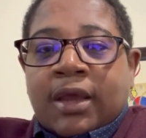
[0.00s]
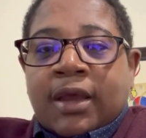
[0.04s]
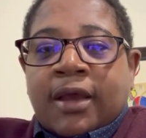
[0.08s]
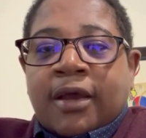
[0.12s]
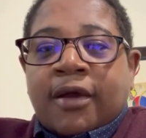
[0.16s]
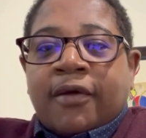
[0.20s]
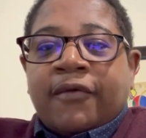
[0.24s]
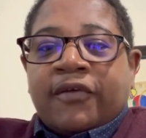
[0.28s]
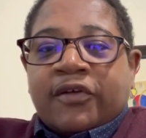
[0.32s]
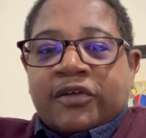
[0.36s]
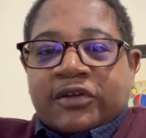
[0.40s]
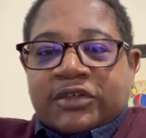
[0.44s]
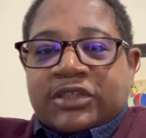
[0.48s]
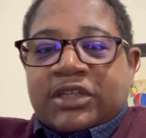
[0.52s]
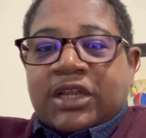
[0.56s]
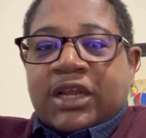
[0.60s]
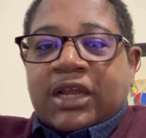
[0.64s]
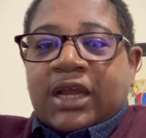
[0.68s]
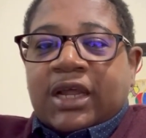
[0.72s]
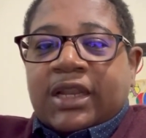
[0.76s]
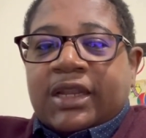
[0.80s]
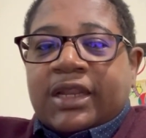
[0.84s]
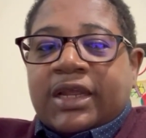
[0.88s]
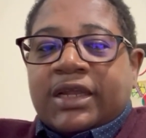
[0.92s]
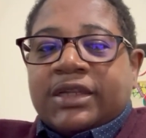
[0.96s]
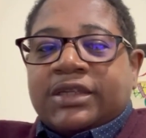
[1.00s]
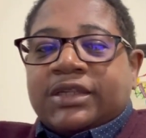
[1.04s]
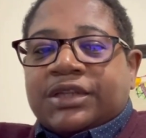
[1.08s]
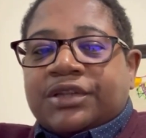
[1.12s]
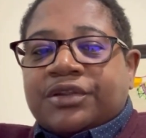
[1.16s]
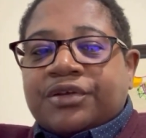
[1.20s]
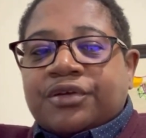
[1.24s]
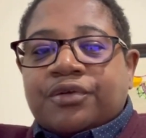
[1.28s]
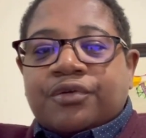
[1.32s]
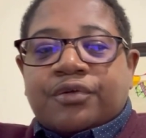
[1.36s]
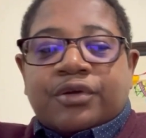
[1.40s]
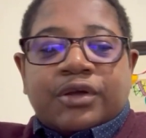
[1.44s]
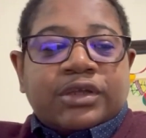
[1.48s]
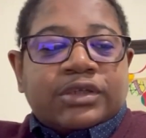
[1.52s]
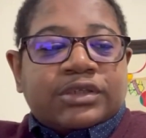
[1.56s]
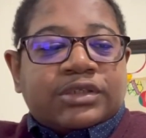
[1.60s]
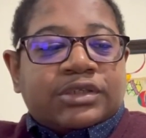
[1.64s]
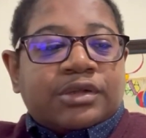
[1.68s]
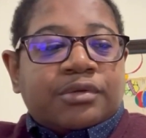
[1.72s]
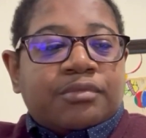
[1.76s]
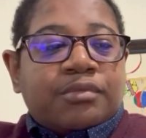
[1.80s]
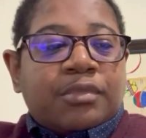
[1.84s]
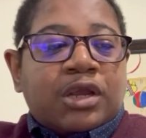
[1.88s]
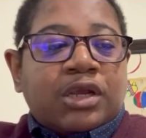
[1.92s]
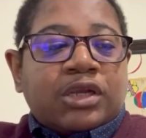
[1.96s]
First thing I need to do is
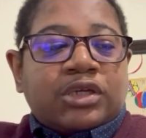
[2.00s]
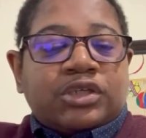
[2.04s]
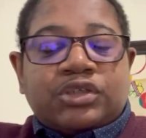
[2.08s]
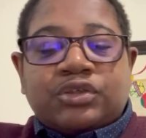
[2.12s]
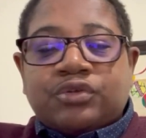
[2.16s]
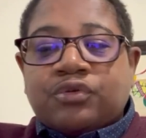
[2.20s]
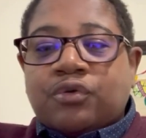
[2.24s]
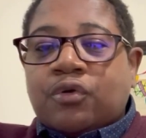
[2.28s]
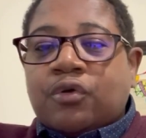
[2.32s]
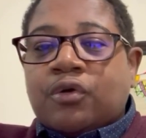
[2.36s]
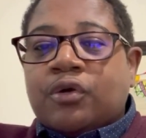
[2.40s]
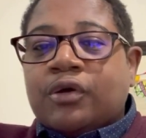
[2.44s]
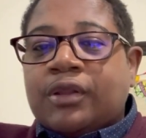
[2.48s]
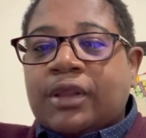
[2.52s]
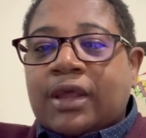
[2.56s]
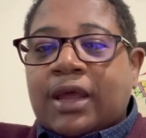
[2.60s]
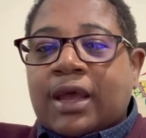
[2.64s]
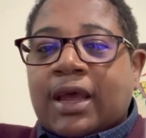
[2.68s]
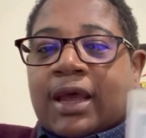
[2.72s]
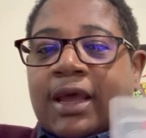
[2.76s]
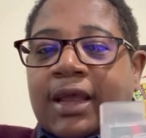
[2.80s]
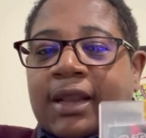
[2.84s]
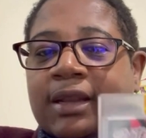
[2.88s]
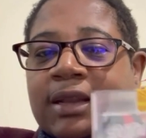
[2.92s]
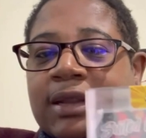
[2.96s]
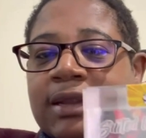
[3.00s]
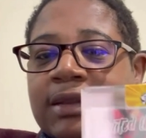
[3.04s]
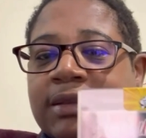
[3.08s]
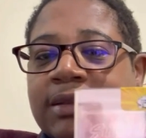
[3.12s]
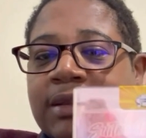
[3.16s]
to make sure that